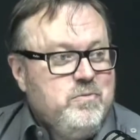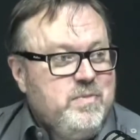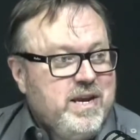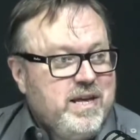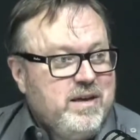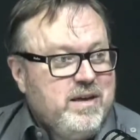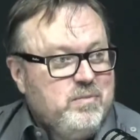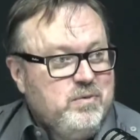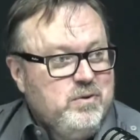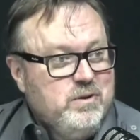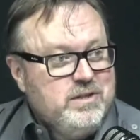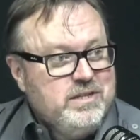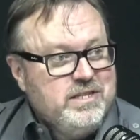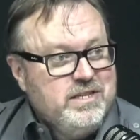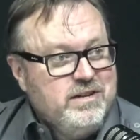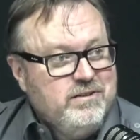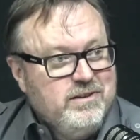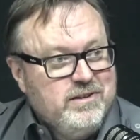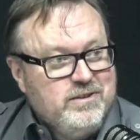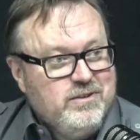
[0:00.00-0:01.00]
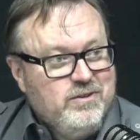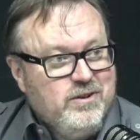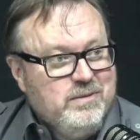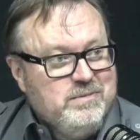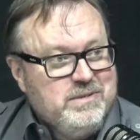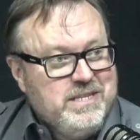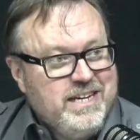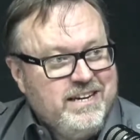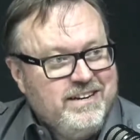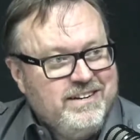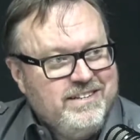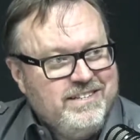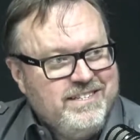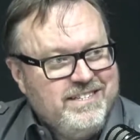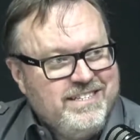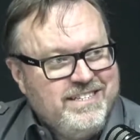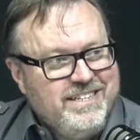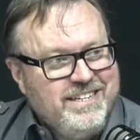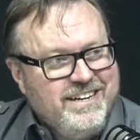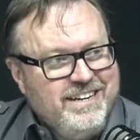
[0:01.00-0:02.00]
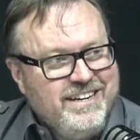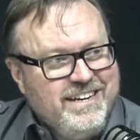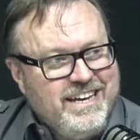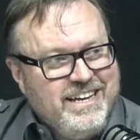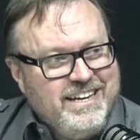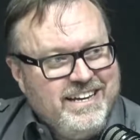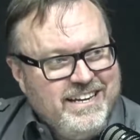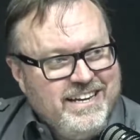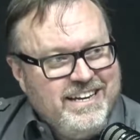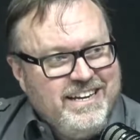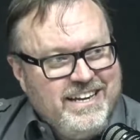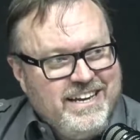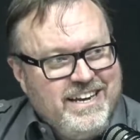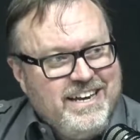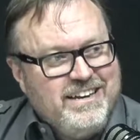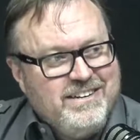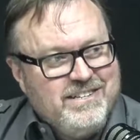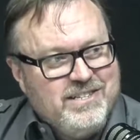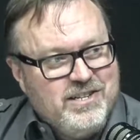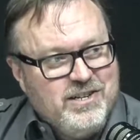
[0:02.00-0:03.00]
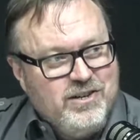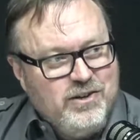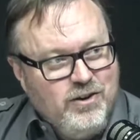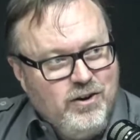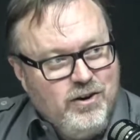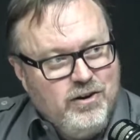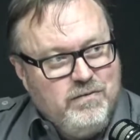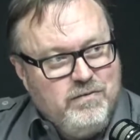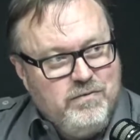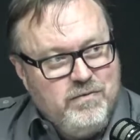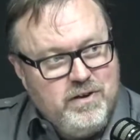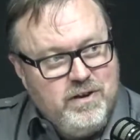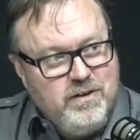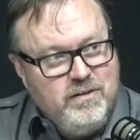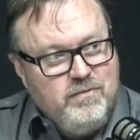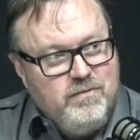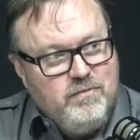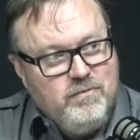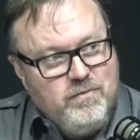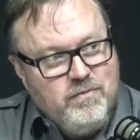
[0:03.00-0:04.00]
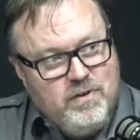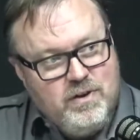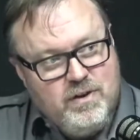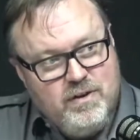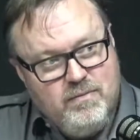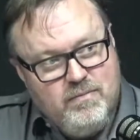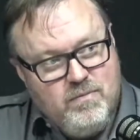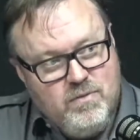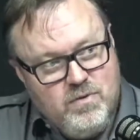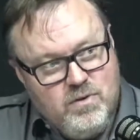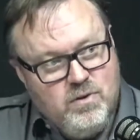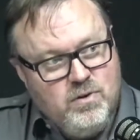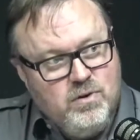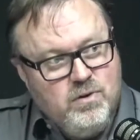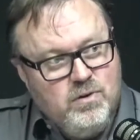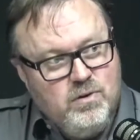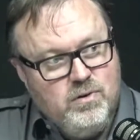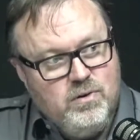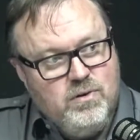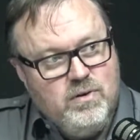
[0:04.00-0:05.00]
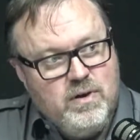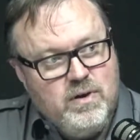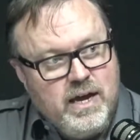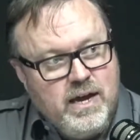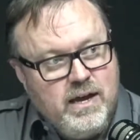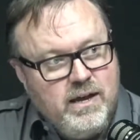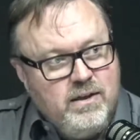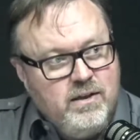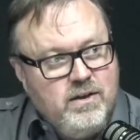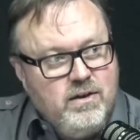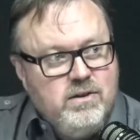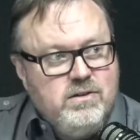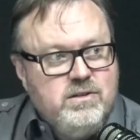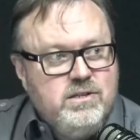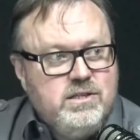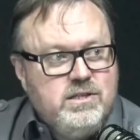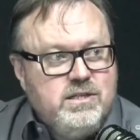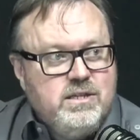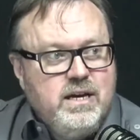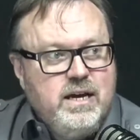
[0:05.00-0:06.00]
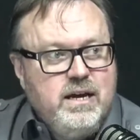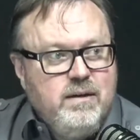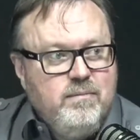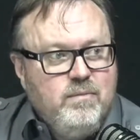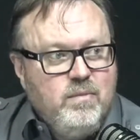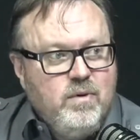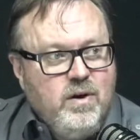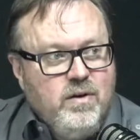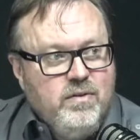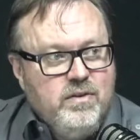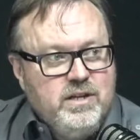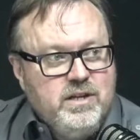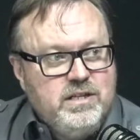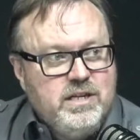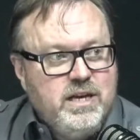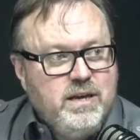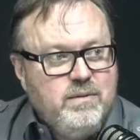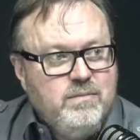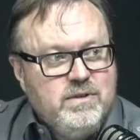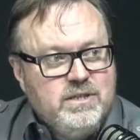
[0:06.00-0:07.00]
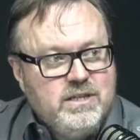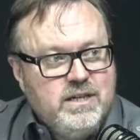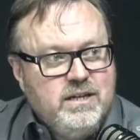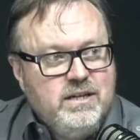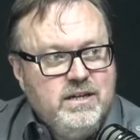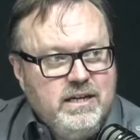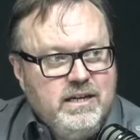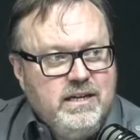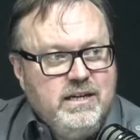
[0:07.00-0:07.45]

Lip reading: many inputs there at times. How does it look for you and those on the team to